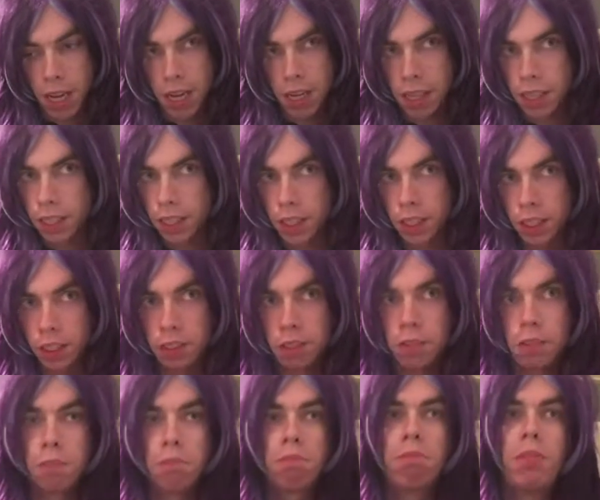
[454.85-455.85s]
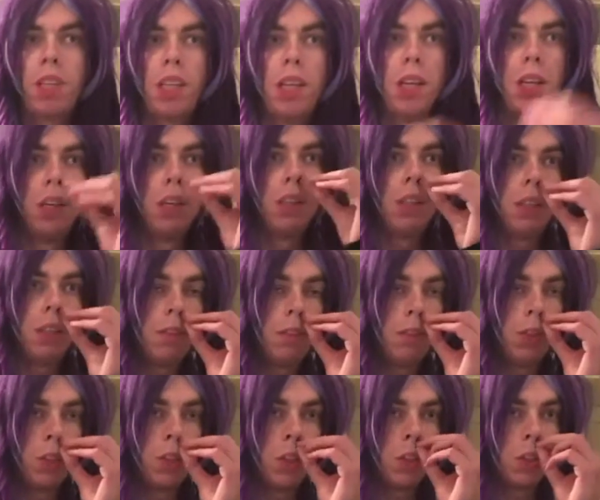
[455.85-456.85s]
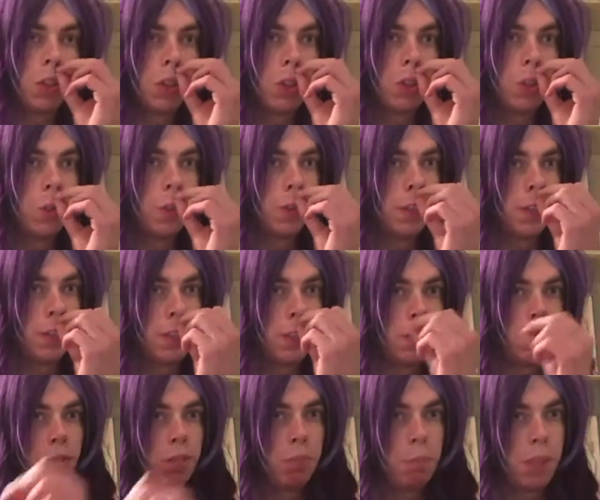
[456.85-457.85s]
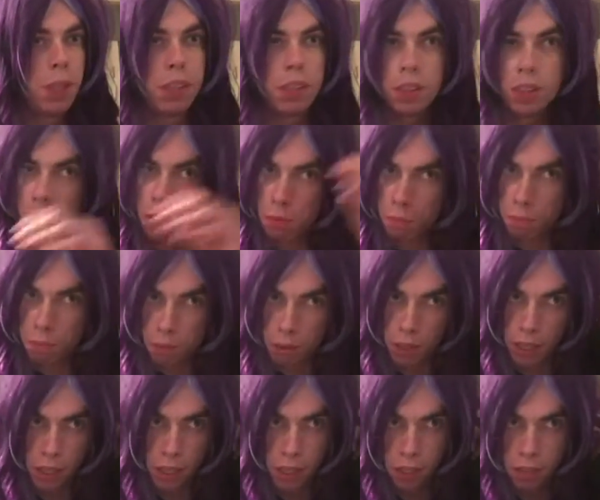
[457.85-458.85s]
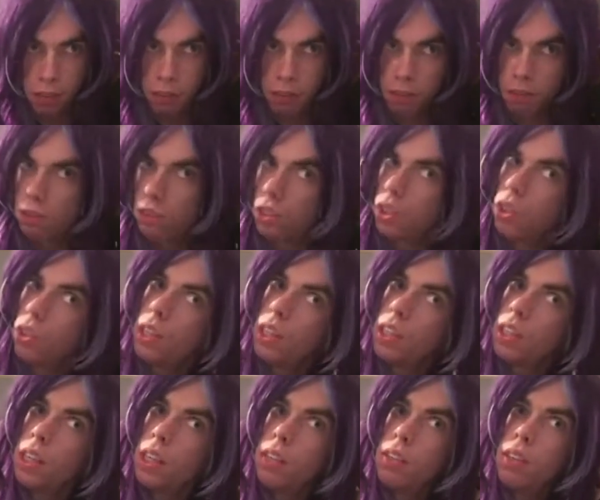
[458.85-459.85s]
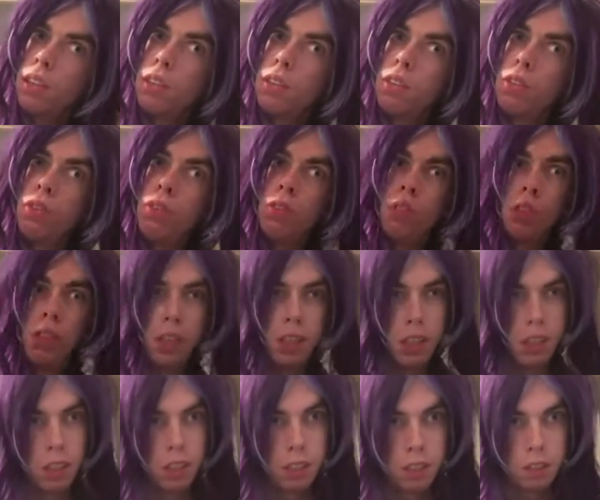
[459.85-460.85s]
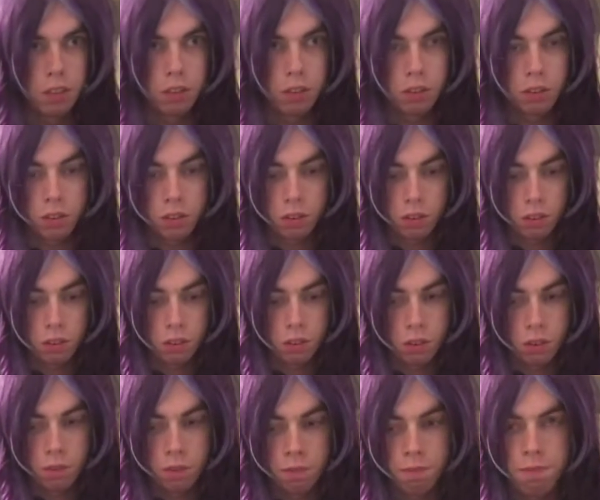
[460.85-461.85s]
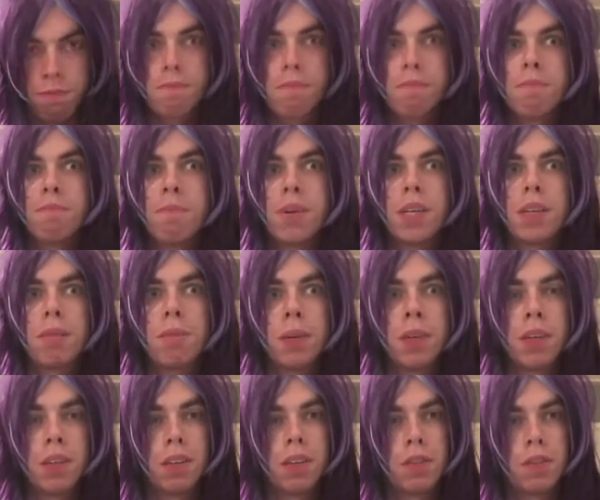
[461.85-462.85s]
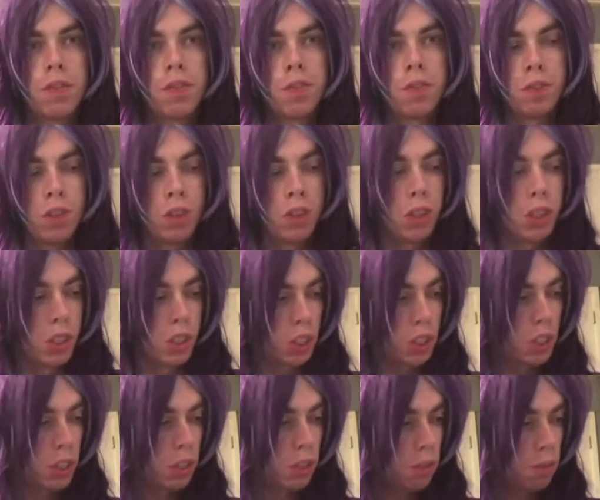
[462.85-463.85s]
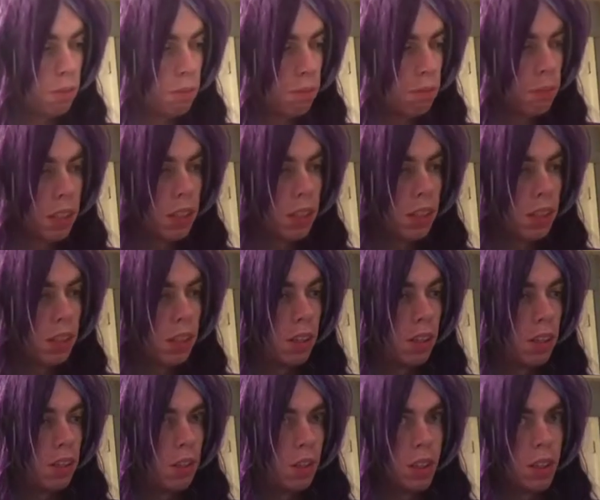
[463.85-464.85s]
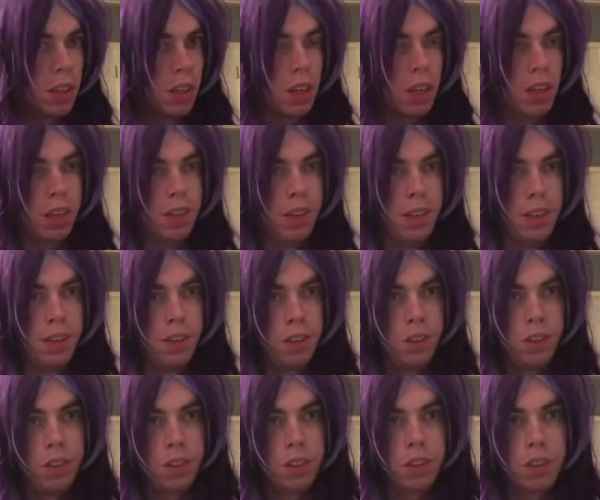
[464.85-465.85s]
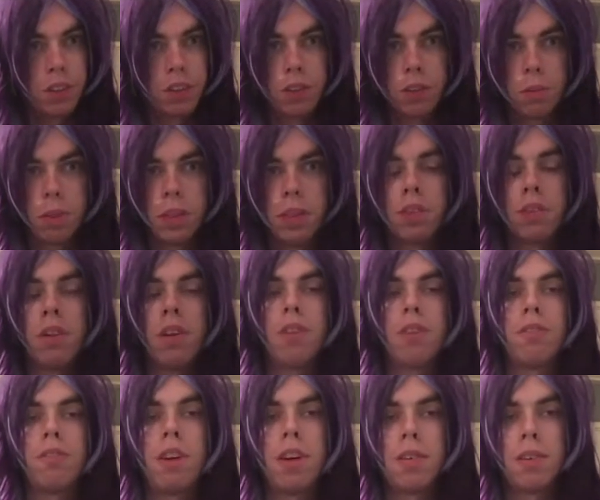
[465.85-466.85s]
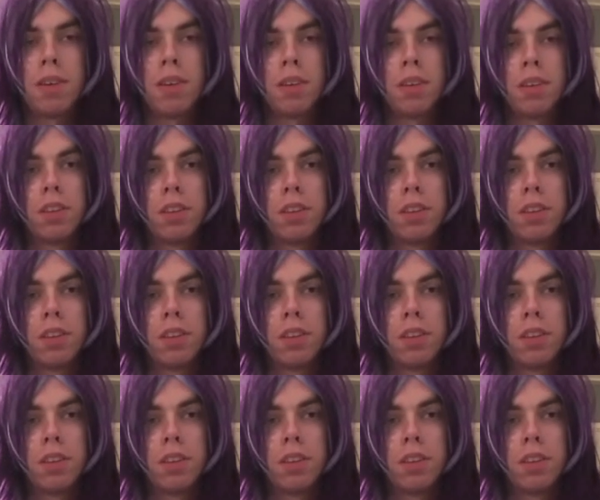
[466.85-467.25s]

I think it was not so good idea to pick this prey. So again, to mic my noses, so that he know that there is not a fairy.